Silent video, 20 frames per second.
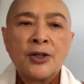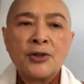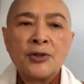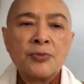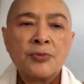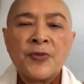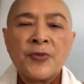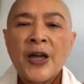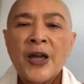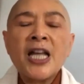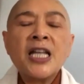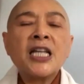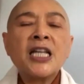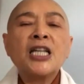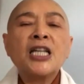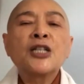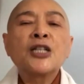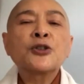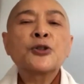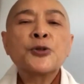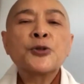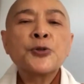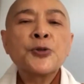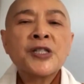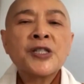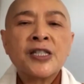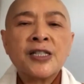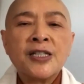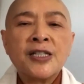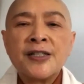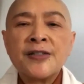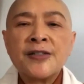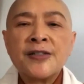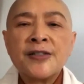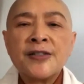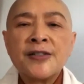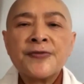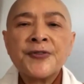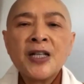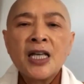very inclusive.
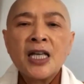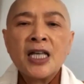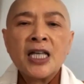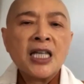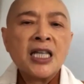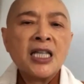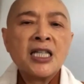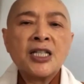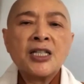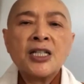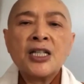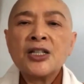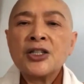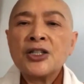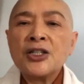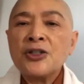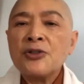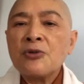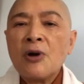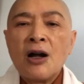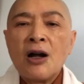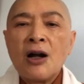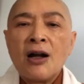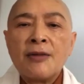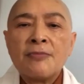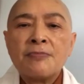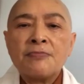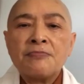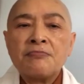Either you have